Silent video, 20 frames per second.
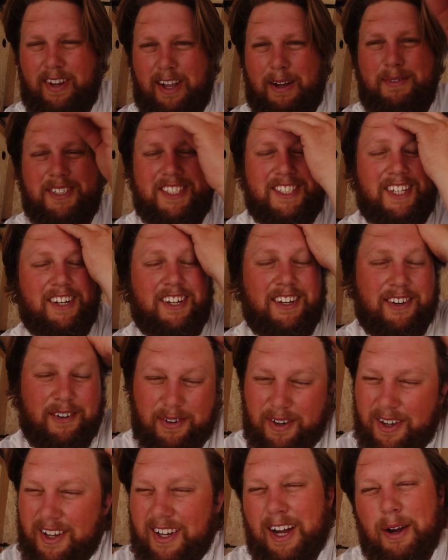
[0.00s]
I'm just gonna,
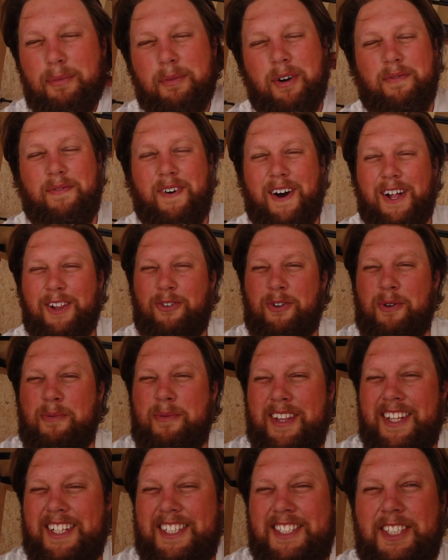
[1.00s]
I'm gonna follow him
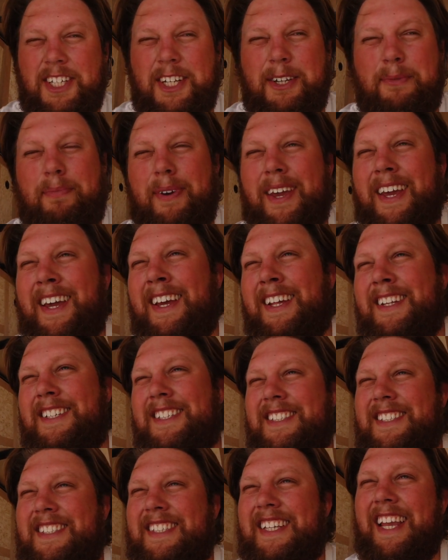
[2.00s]
in the Jeep and
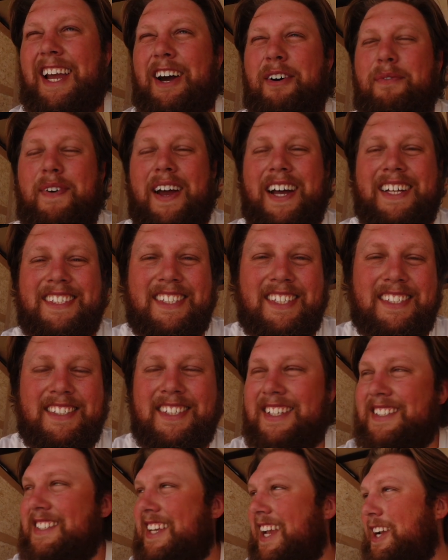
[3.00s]
just see how fast these
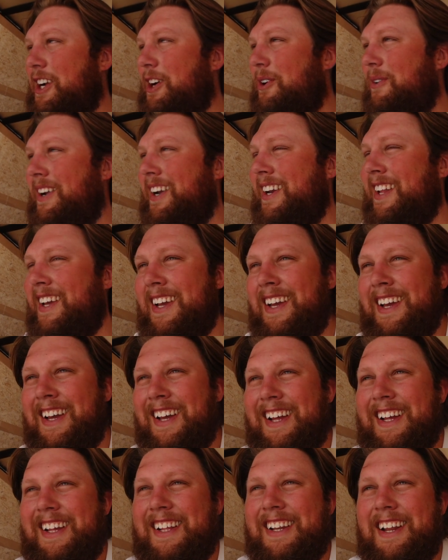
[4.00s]
things get going
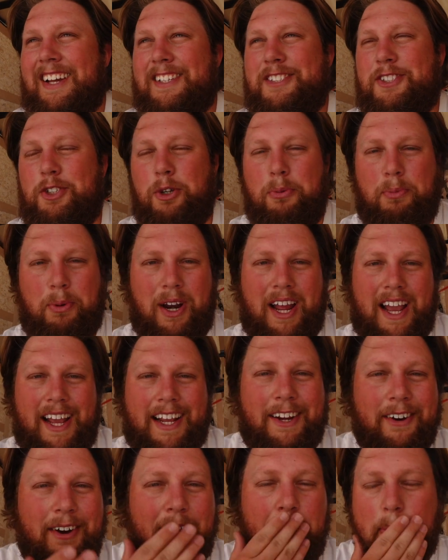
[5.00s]
not super
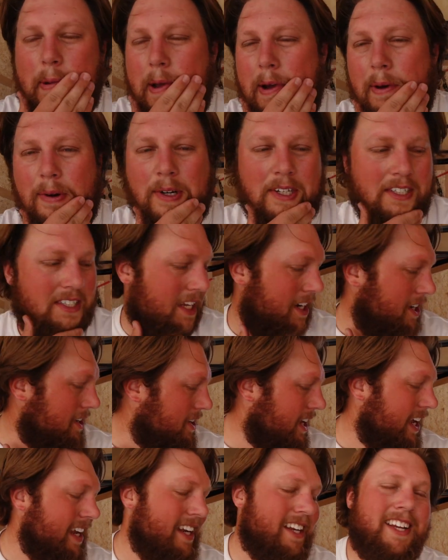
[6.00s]
accurate, but we'll just get a good
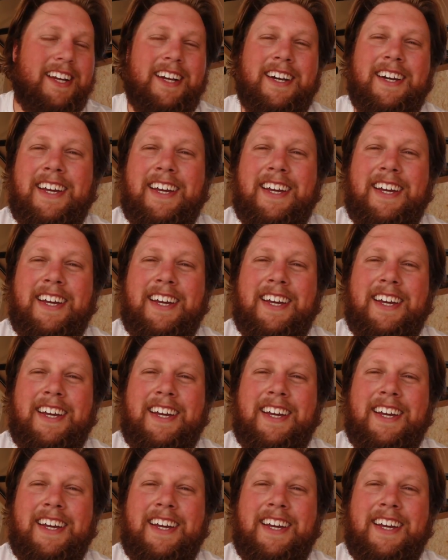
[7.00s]
idea.